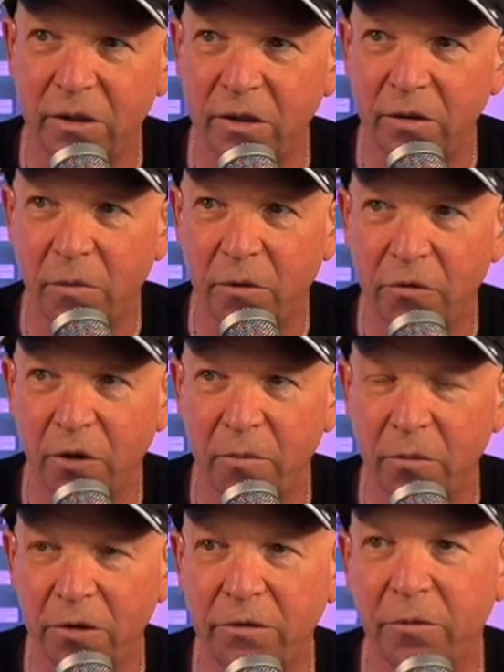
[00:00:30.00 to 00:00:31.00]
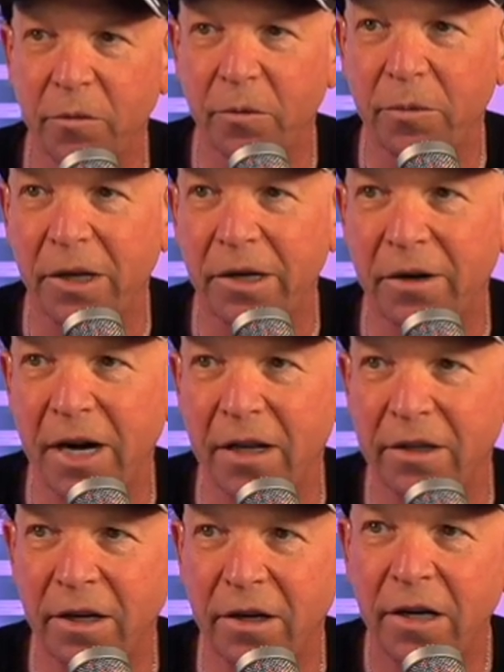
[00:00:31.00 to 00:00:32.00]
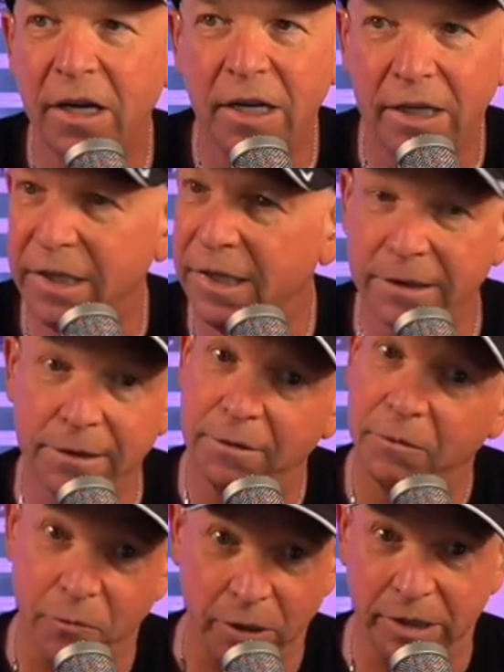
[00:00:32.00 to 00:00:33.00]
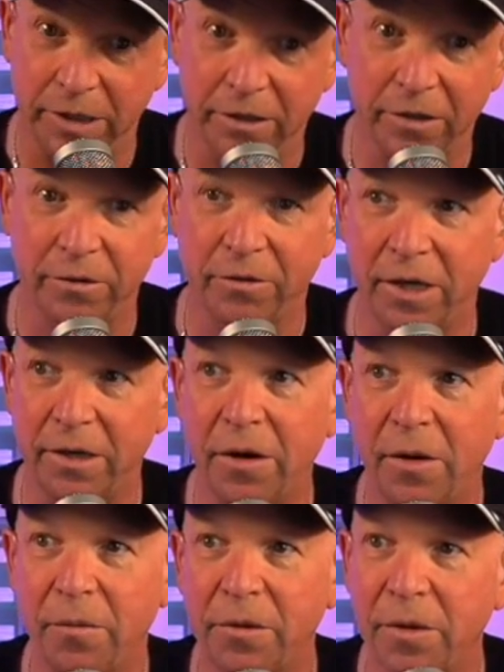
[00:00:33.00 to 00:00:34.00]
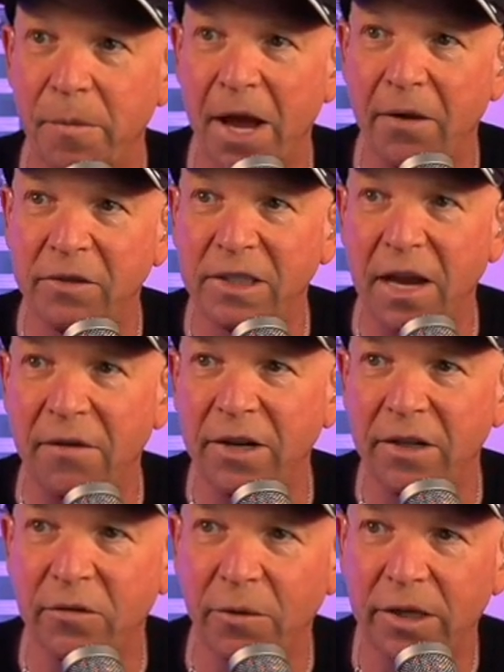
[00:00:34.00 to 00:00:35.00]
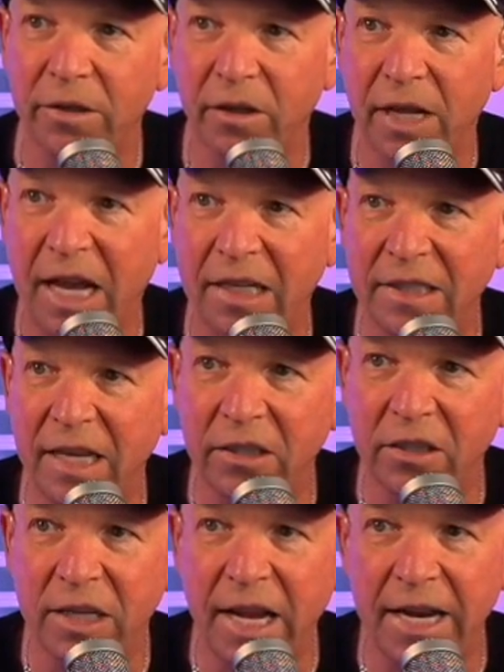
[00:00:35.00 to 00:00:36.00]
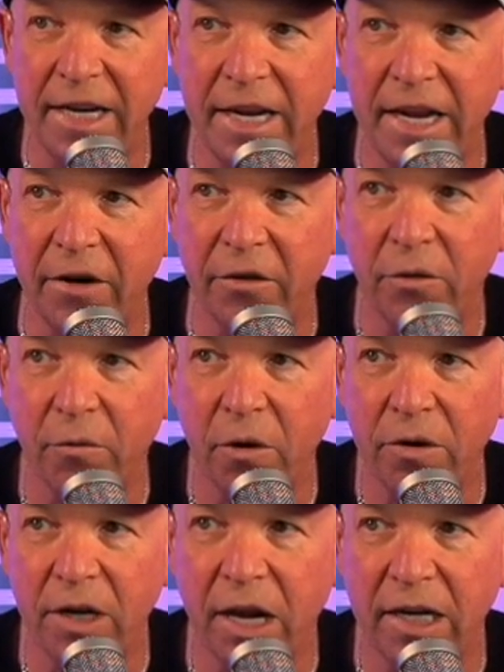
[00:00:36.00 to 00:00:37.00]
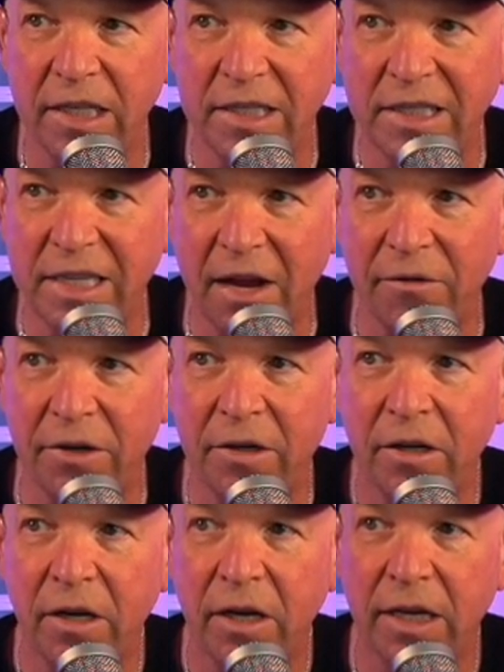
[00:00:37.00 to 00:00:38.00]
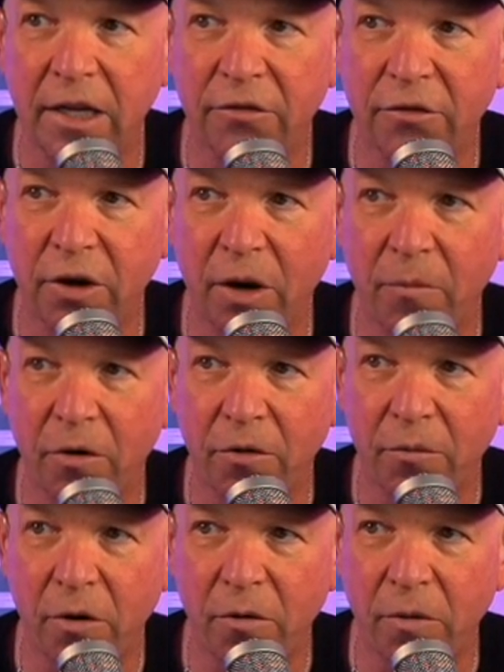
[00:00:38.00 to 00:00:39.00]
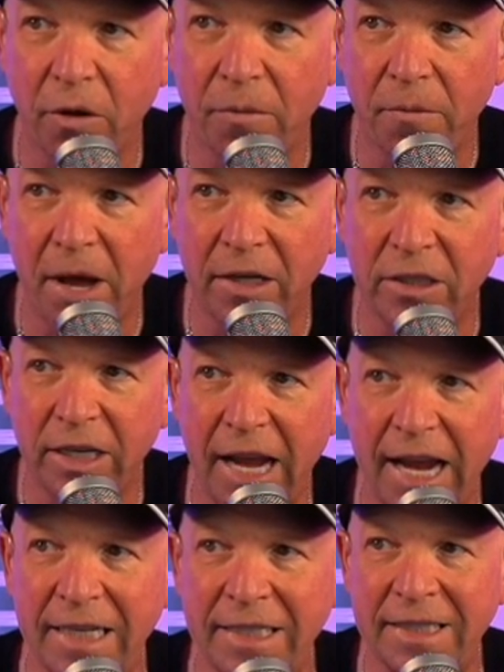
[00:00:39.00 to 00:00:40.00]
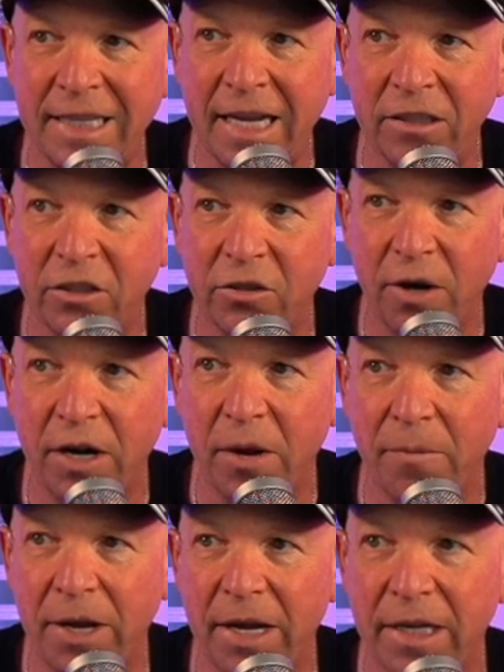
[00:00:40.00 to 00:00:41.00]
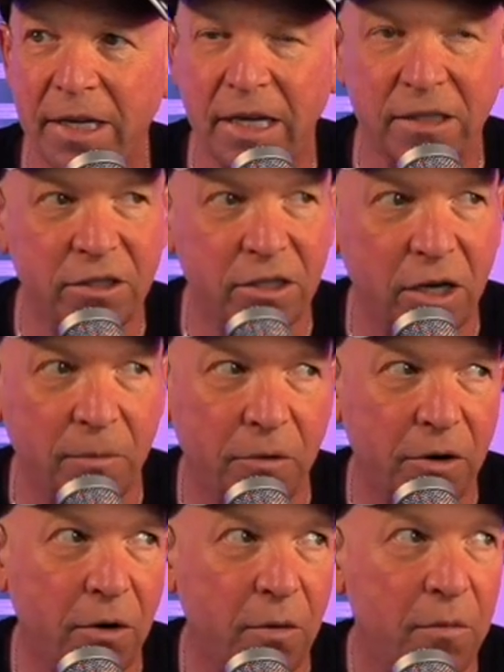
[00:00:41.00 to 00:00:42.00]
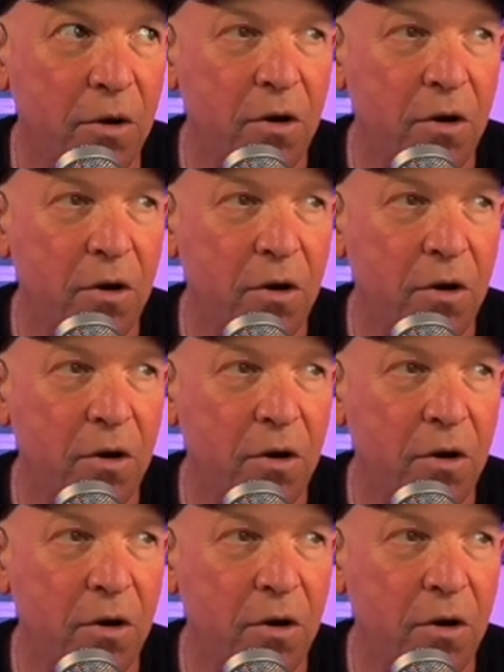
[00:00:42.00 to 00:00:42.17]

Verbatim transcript: the most unbelievable player out there. He is really good, right? The Mavs seven and three in their last ten, just eight and eight on the road, nine and seven against the number on the road. While the Magic eight and ten straight up and against the number at home